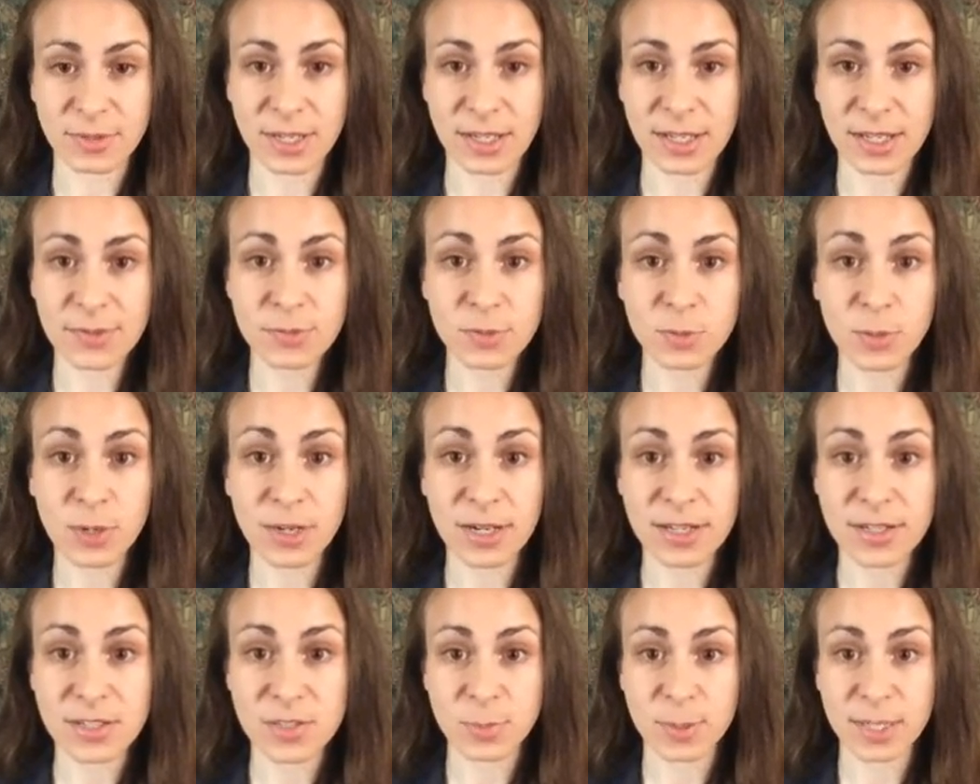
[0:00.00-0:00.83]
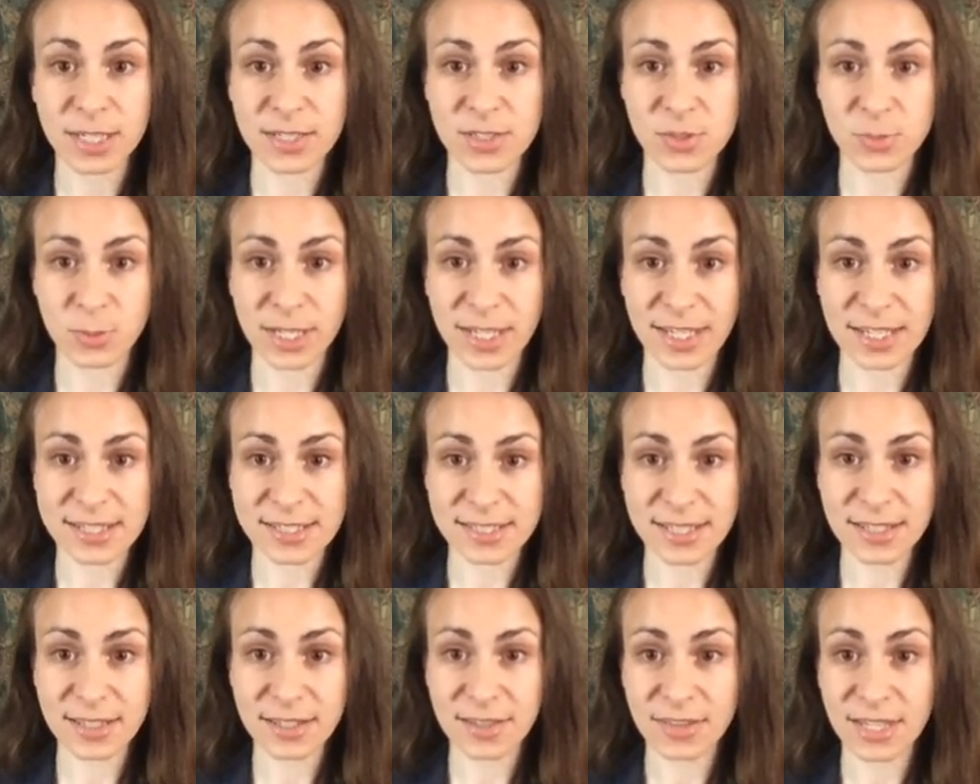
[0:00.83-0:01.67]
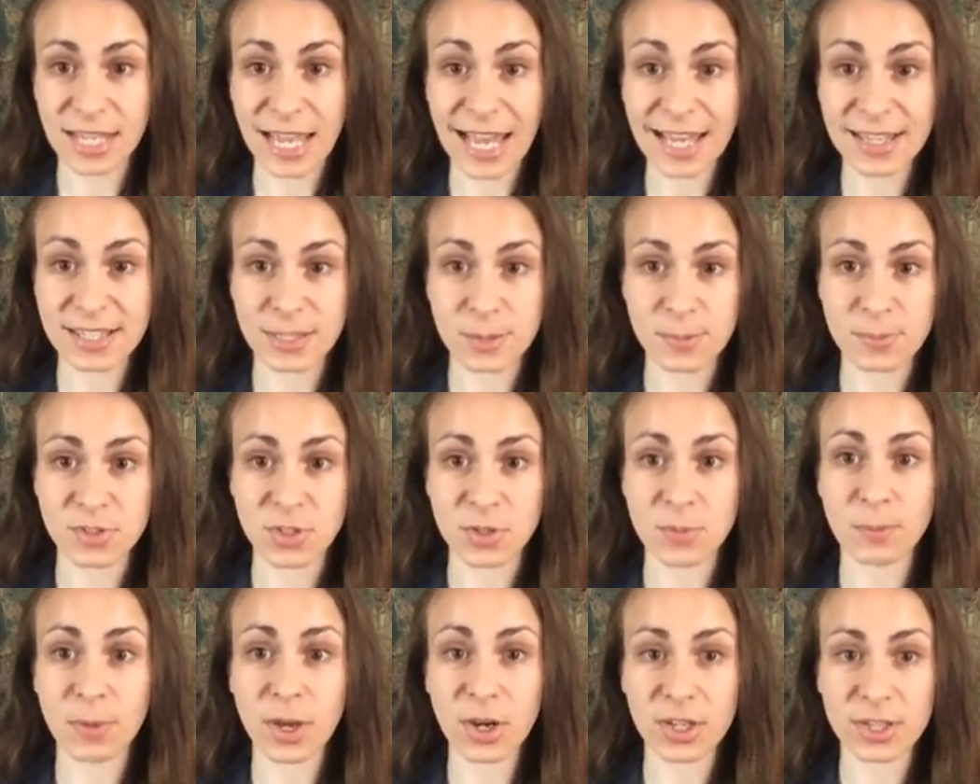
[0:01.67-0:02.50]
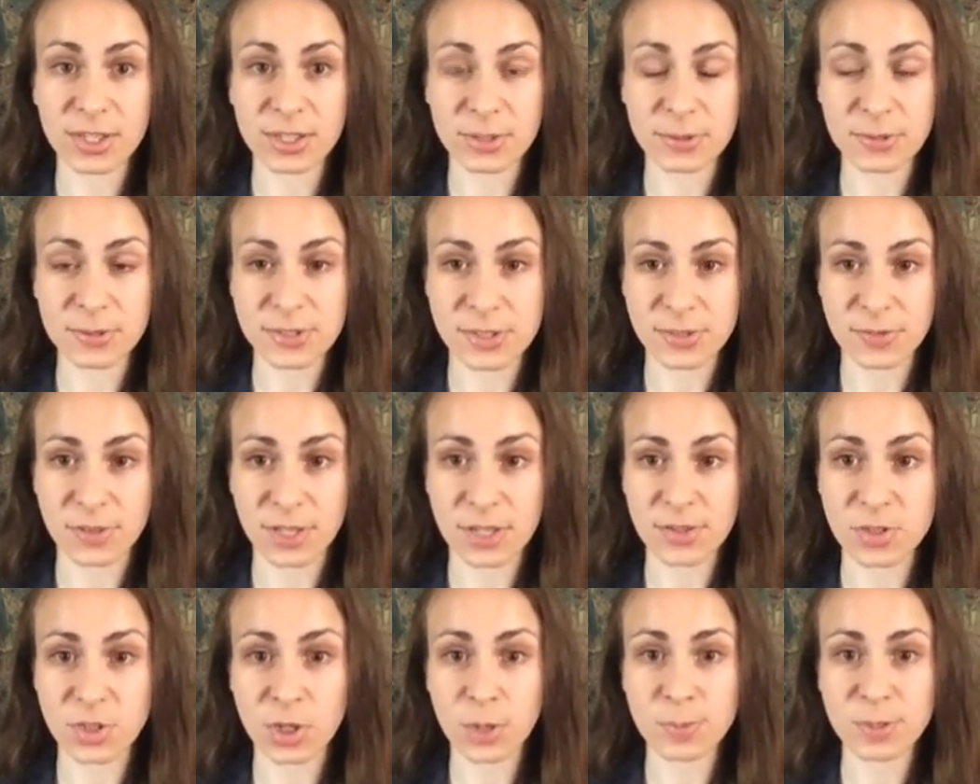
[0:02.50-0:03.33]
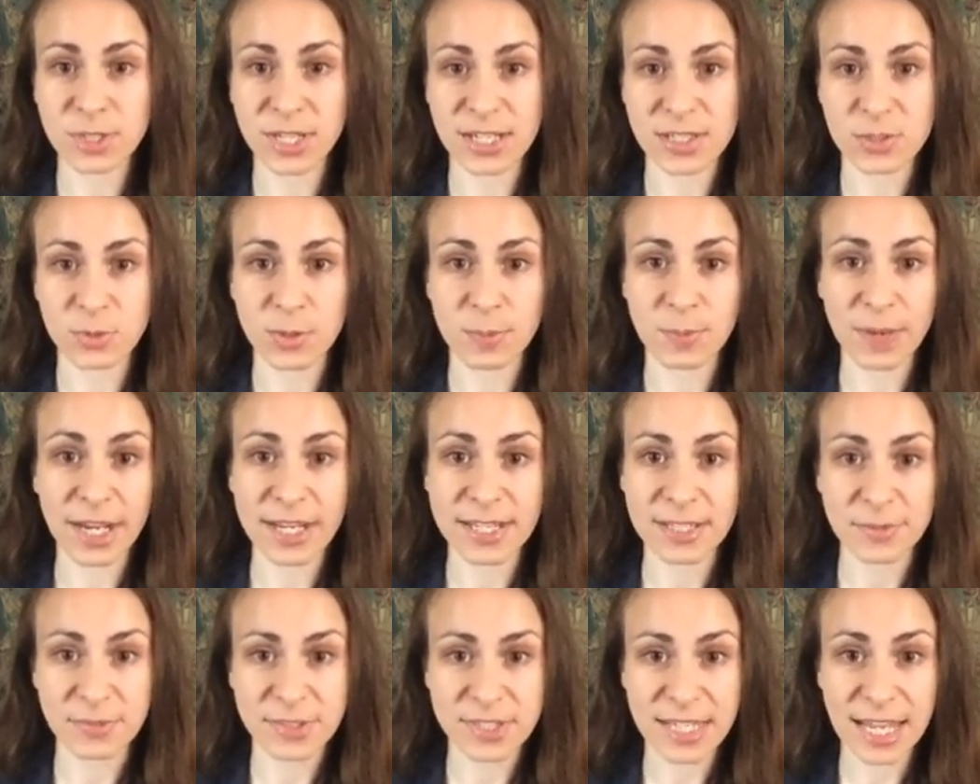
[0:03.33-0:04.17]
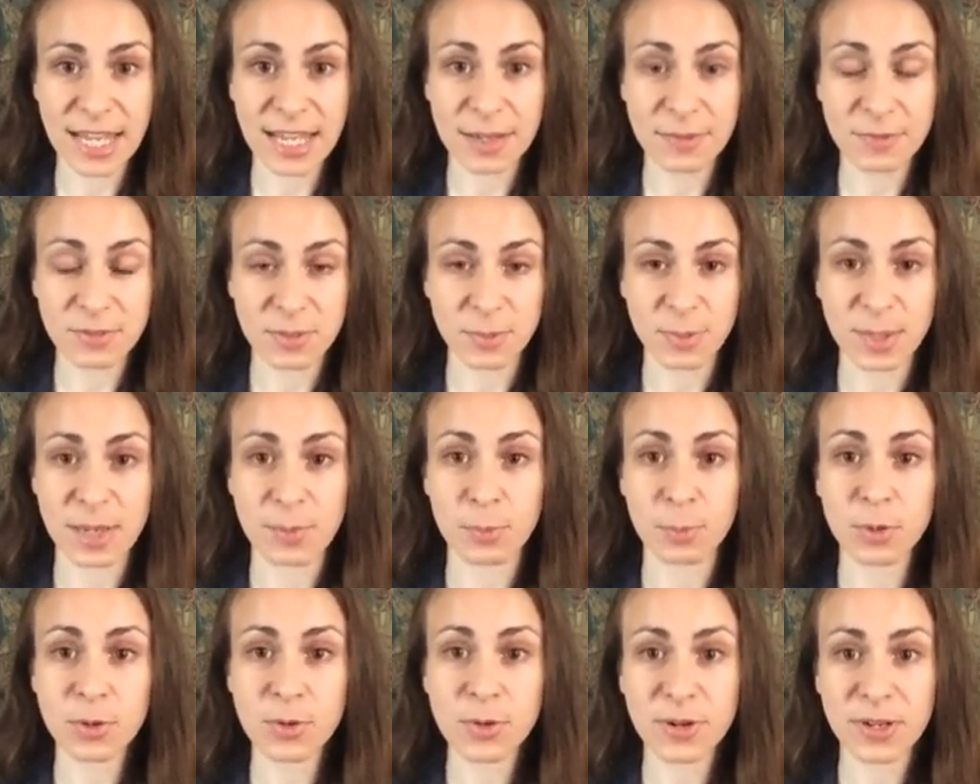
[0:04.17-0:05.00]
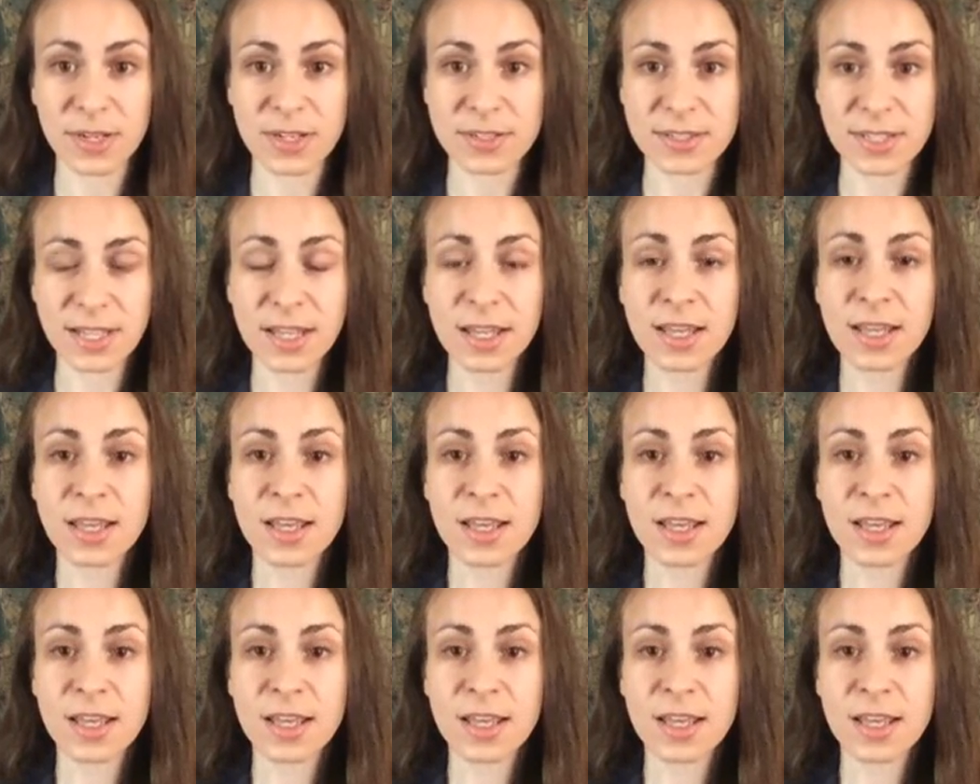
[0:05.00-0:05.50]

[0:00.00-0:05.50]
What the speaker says: of our loved ones because we consider the atoms and molecules of those objects we might have saved to be important,